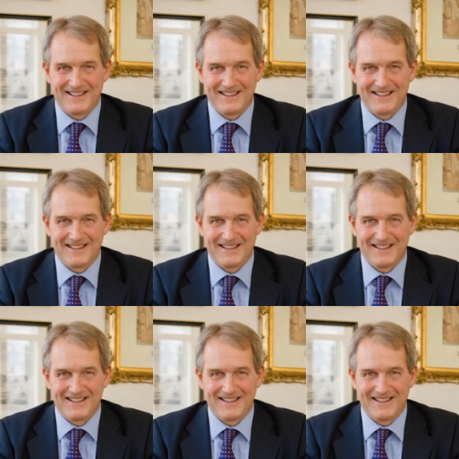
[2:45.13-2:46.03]

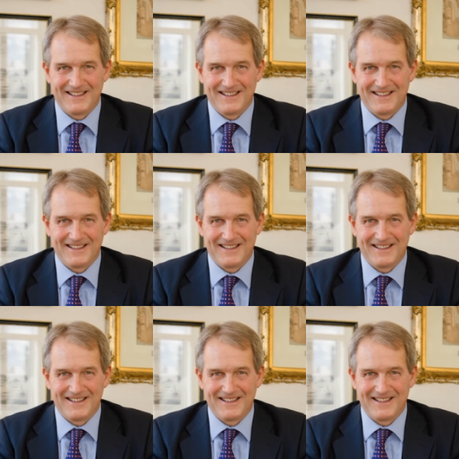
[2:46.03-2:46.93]

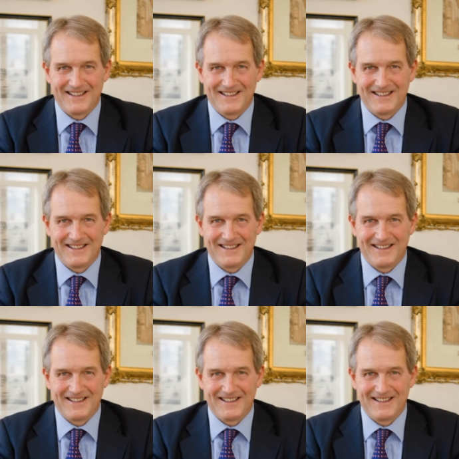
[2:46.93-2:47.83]

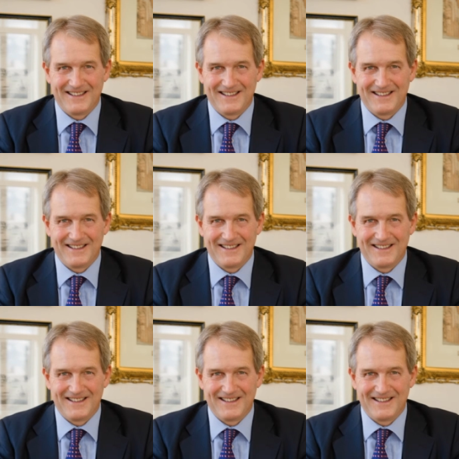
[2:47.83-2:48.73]

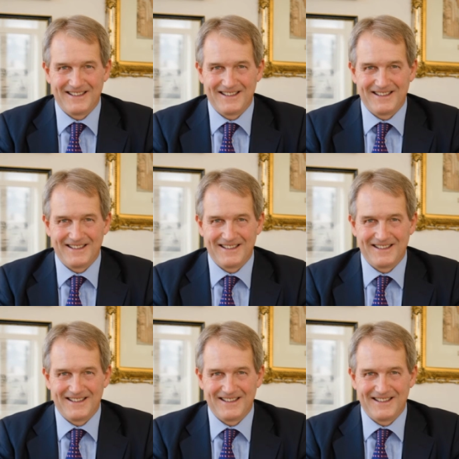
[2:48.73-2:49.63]

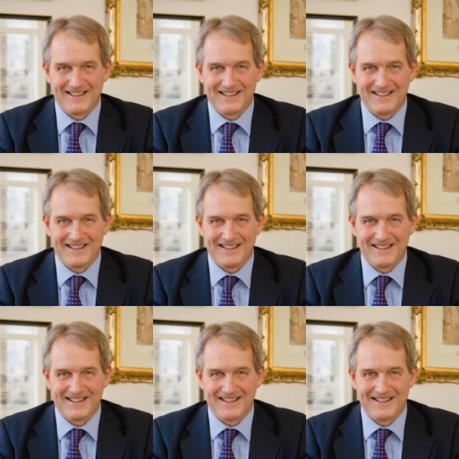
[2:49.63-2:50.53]

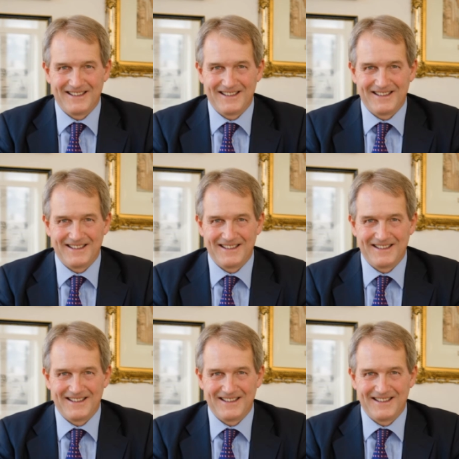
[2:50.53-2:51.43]

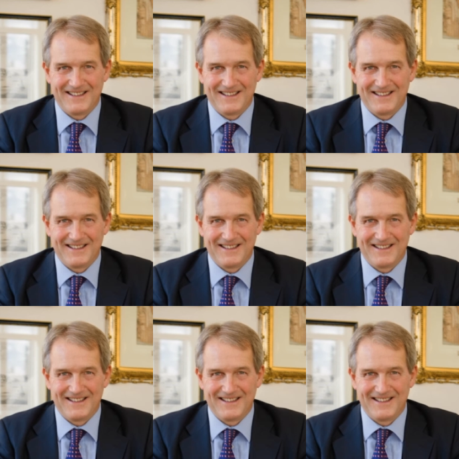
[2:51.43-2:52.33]

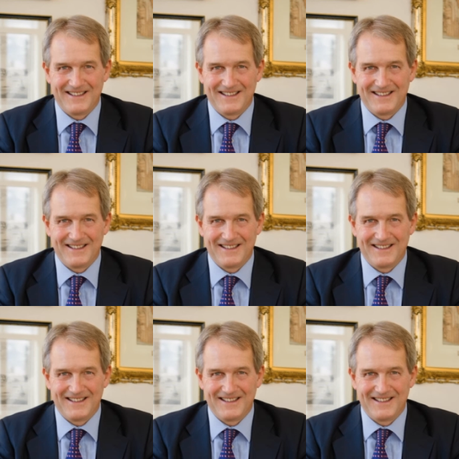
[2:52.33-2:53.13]
(no lip movement)